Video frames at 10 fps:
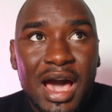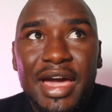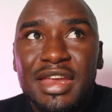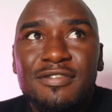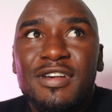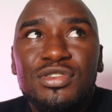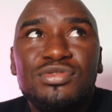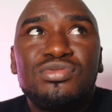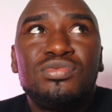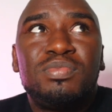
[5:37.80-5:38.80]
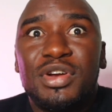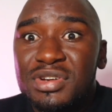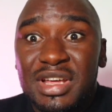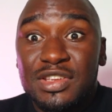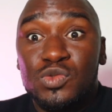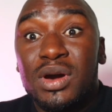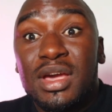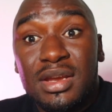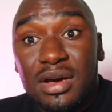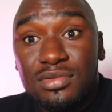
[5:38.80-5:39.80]
I never used to prioritize
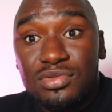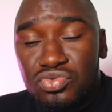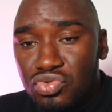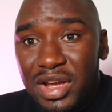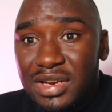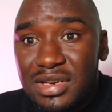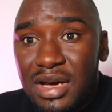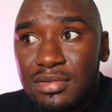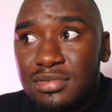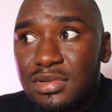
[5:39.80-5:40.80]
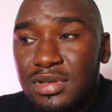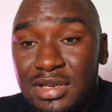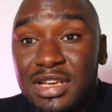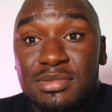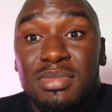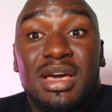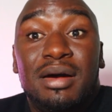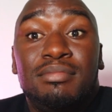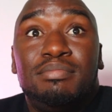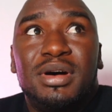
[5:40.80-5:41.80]
working out. Right now, it has
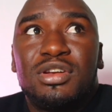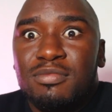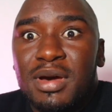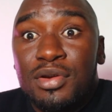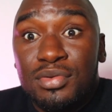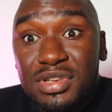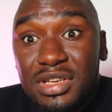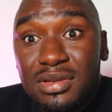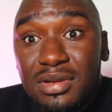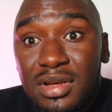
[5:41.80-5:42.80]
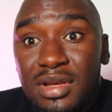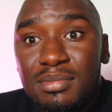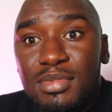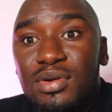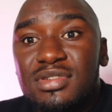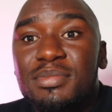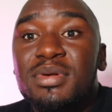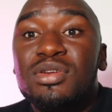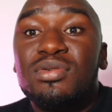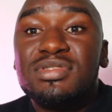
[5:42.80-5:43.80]
become part of my routine. Because I've
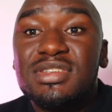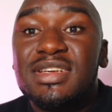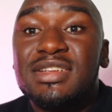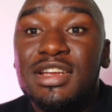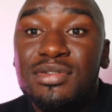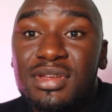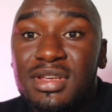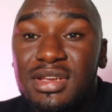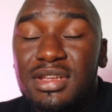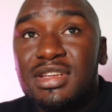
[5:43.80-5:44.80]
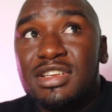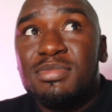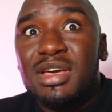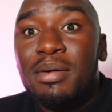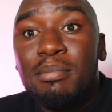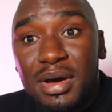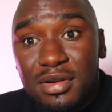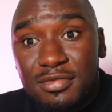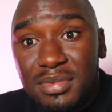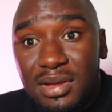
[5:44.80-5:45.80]
been consistently doing it, it has become part
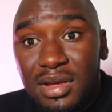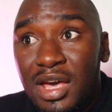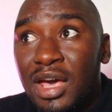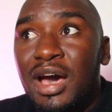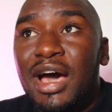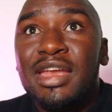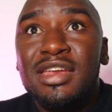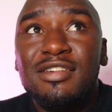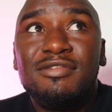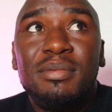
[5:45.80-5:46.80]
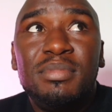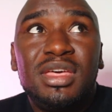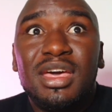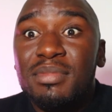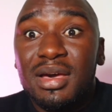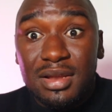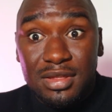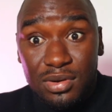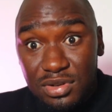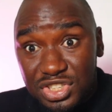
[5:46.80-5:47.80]
of me. I never became
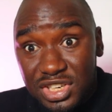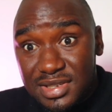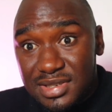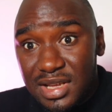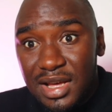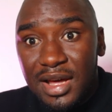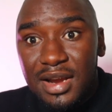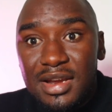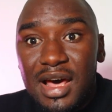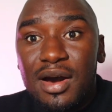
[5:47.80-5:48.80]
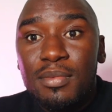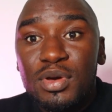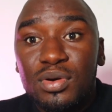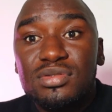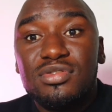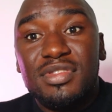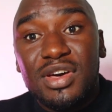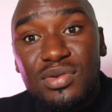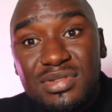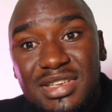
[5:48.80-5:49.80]
health conscious. Now, because of the
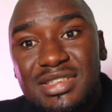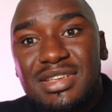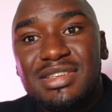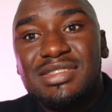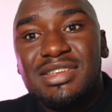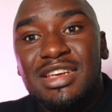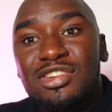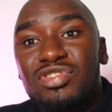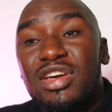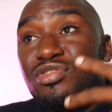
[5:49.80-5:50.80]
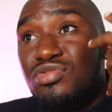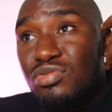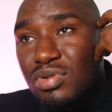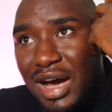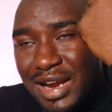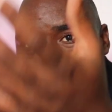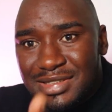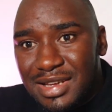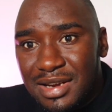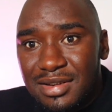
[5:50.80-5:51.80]
consistency in trying to
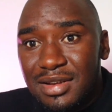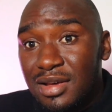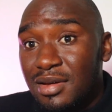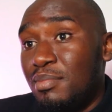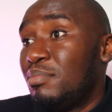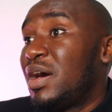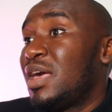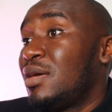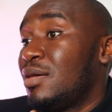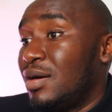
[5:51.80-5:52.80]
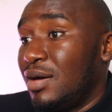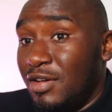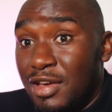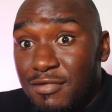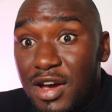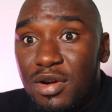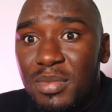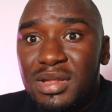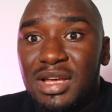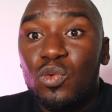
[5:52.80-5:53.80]
understand my
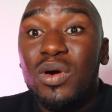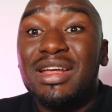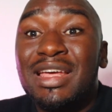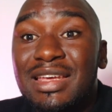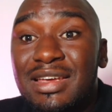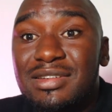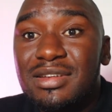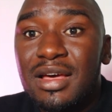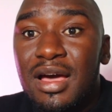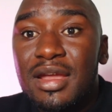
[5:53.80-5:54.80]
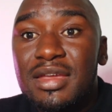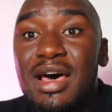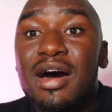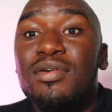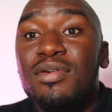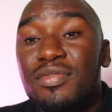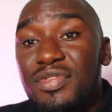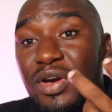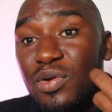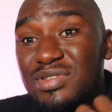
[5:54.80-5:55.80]
environment and what I eat, now
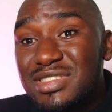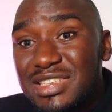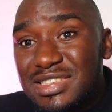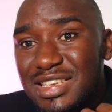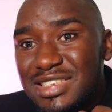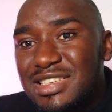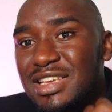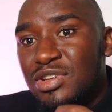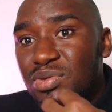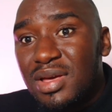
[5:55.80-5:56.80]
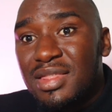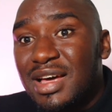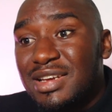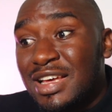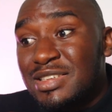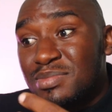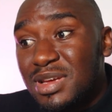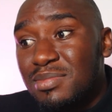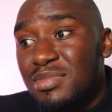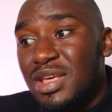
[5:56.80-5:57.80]
the consistency in doing that has
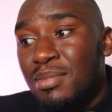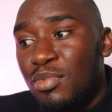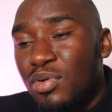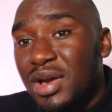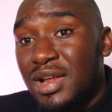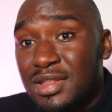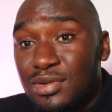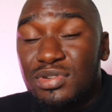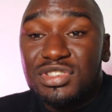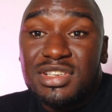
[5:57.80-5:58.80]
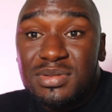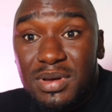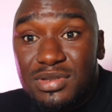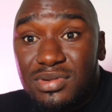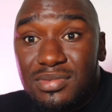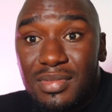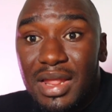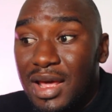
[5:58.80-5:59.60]
made me a more health conscious person.